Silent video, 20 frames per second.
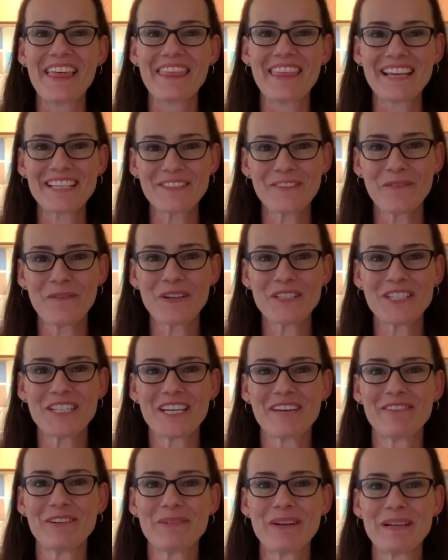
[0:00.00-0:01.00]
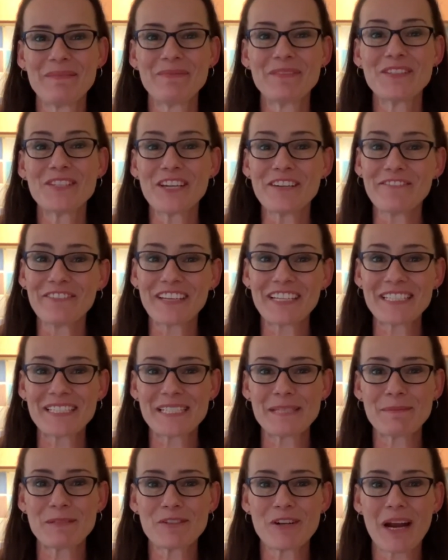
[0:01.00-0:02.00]
Thanks for watching, everyone. Don't forget to
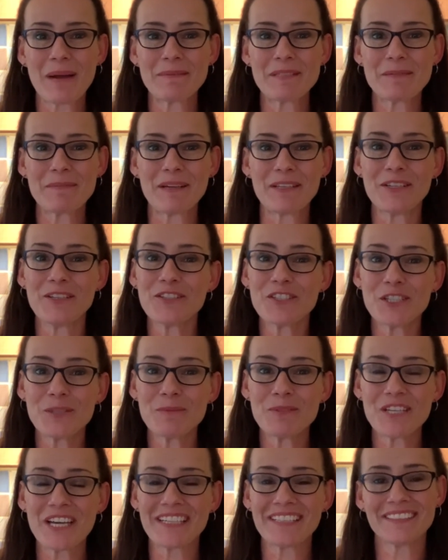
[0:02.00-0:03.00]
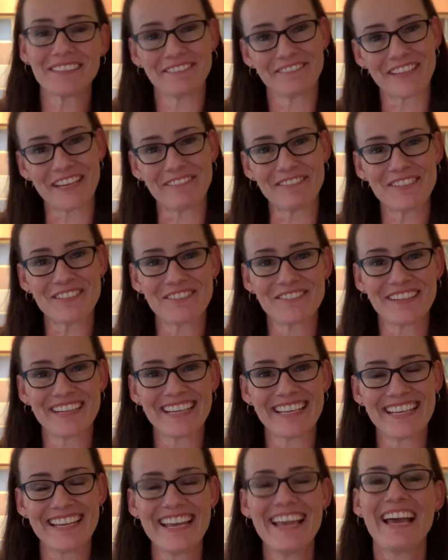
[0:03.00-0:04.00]
subscribe to my YouTube channel if you haven't
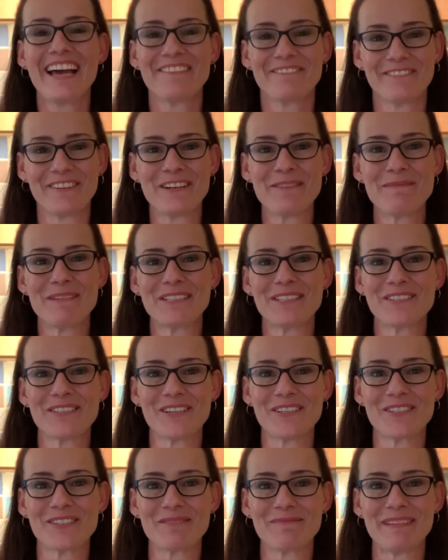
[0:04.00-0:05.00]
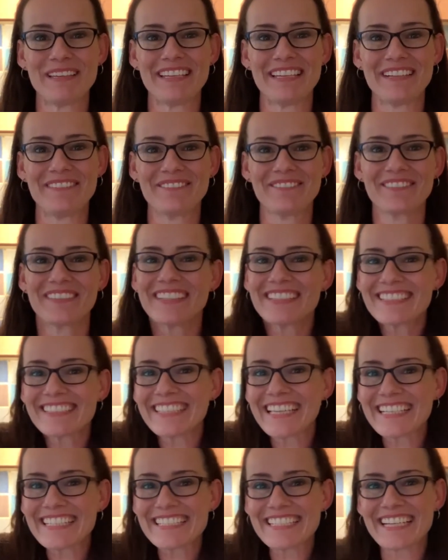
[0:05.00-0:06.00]
already, and follow me on social media. Until
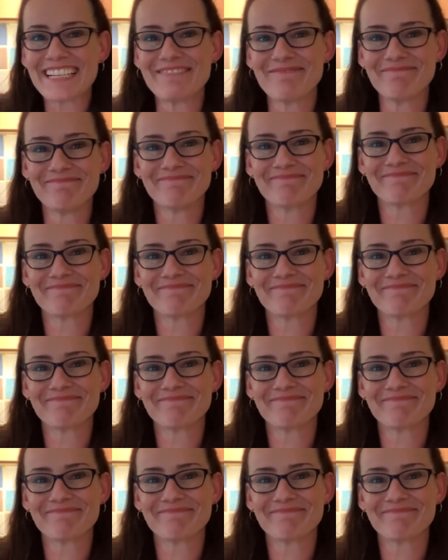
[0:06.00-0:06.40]
next time.